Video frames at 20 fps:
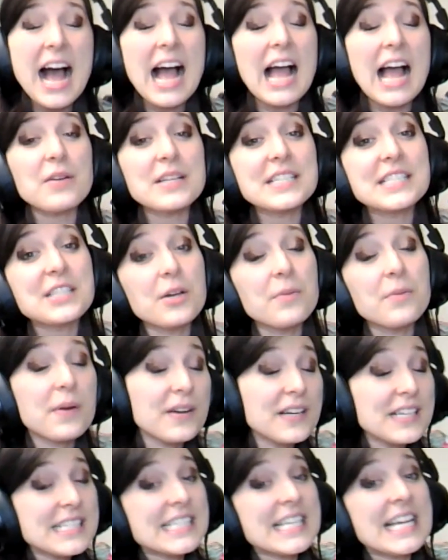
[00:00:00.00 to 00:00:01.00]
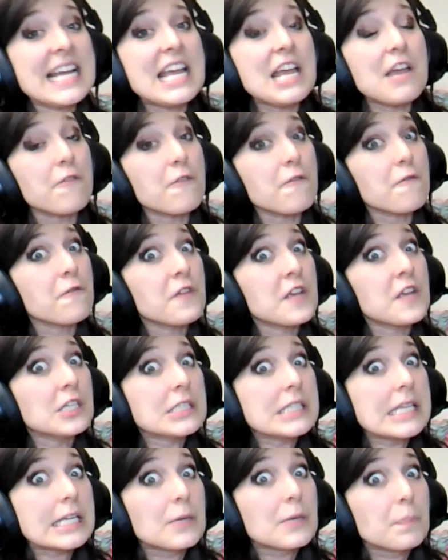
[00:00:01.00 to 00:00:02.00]
I always tell parents, if it
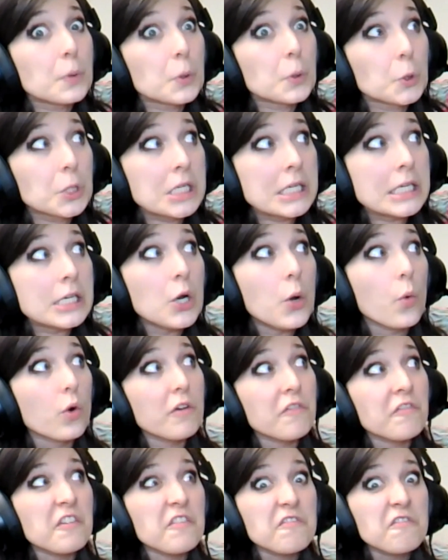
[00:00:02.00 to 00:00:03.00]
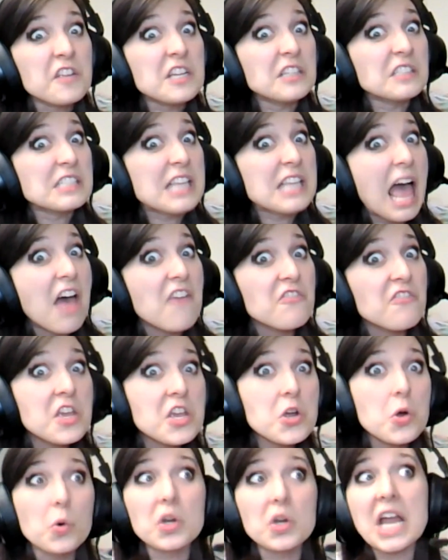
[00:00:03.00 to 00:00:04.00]
feels like a burden or if it feels
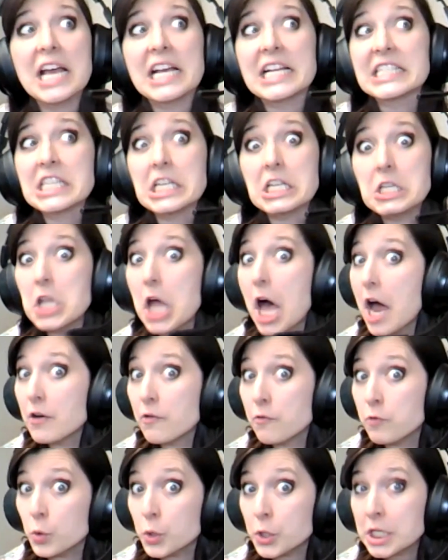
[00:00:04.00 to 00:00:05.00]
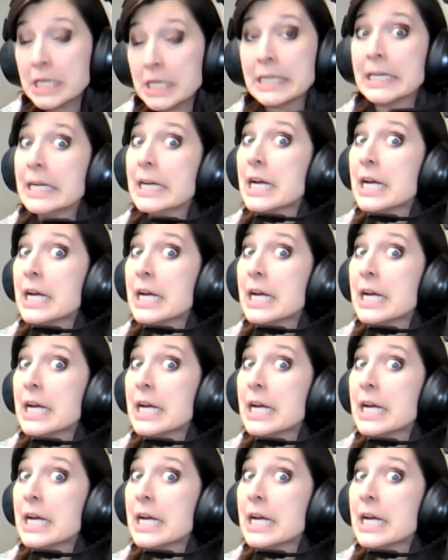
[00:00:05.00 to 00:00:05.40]
heavy or like it's a lot of work,